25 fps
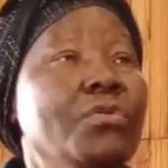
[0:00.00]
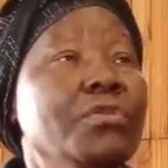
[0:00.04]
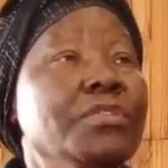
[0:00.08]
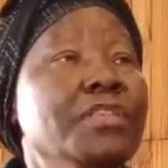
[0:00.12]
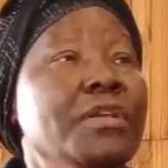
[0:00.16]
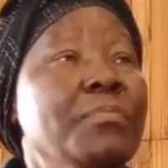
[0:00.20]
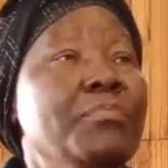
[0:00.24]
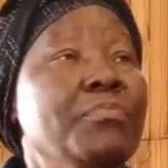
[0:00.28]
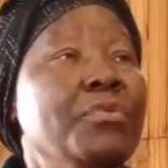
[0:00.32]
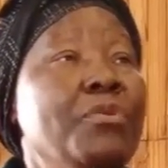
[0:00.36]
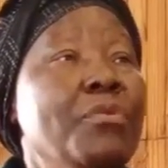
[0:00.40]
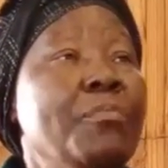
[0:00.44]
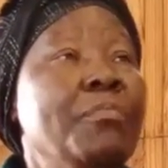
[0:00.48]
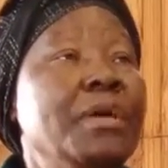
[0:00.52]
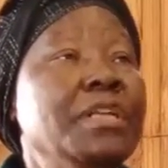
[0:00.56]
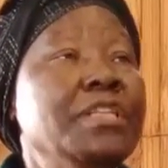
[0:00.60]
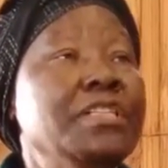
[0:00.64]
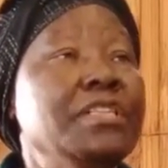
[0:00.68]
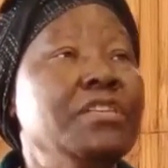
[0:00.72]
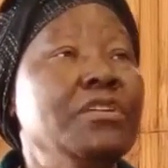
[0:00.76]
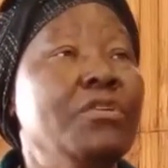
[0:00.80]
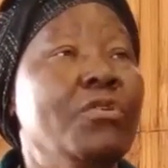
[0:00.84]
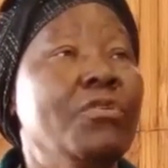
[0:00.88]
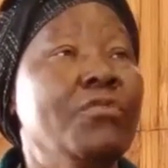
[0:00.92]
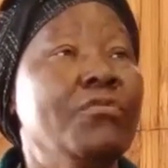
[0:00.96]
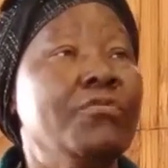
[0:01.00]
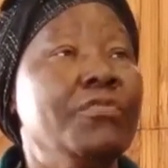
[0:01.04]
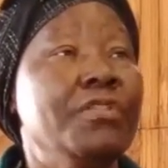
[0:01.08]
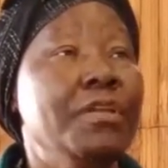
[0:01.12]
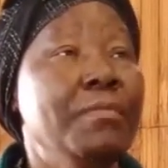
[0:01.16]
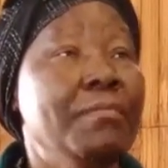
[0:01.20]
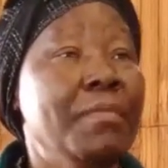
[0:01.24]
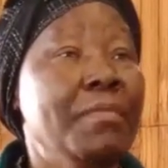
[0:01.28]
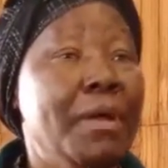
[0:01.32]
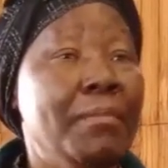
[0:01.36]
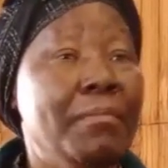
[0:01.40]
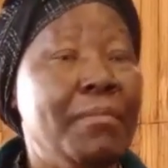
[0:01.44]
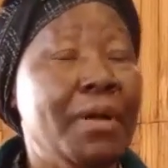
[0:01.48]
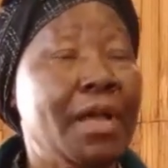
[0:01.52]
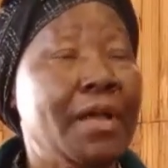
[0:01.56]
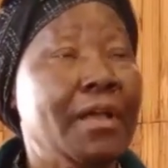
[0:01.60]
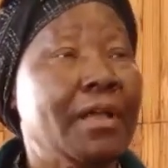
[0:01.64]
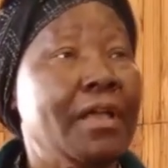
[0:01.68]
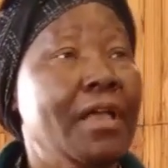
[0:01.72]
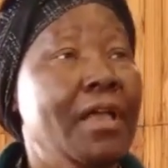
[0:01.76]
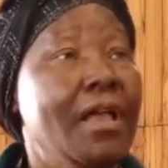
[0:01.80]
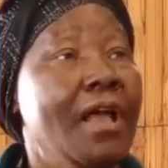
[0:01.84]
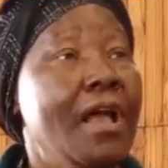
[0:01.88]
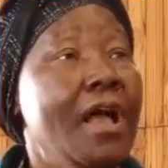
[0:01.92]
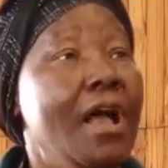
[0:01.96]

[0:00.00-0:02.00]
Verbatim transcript: was a property of Lima Bank.